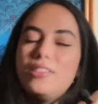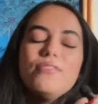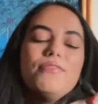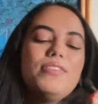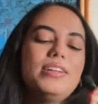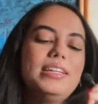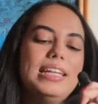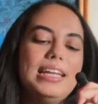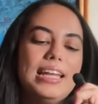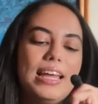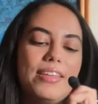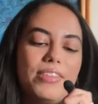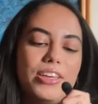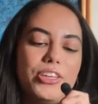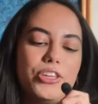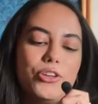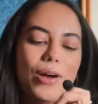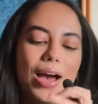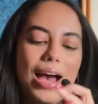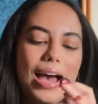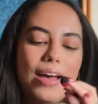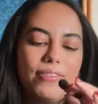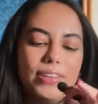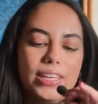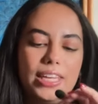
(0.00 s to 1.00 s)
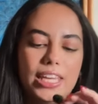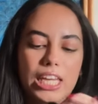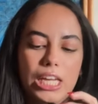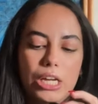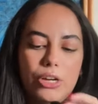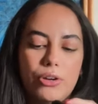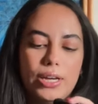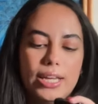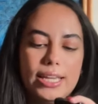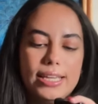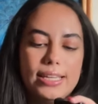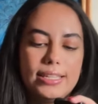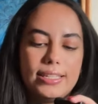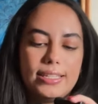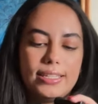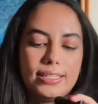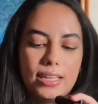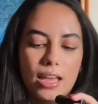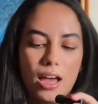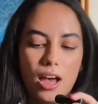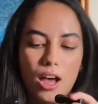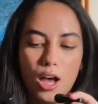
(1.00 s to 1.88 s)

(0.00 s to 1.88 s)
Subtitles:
vanilla that you have here is